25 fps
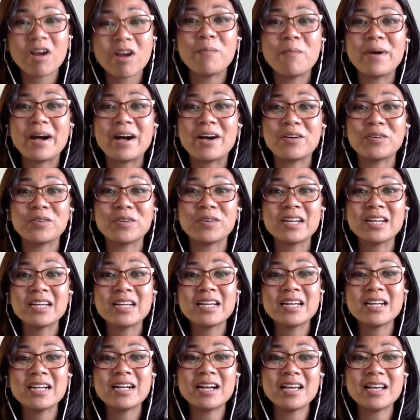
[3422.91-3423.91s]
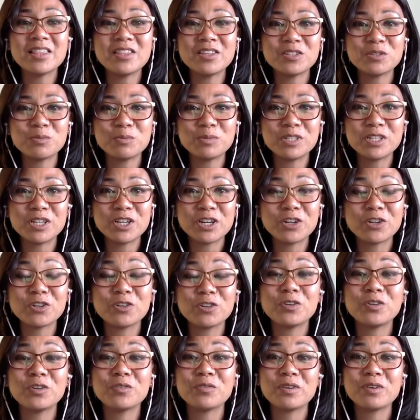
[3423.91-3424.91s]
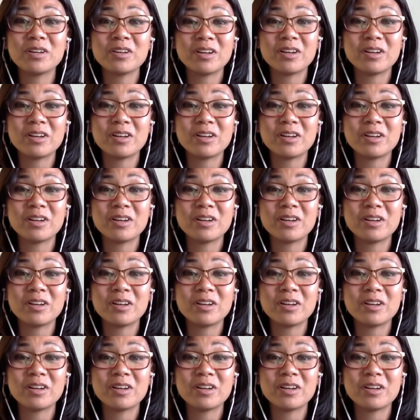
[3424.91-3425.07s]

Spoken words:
about this material,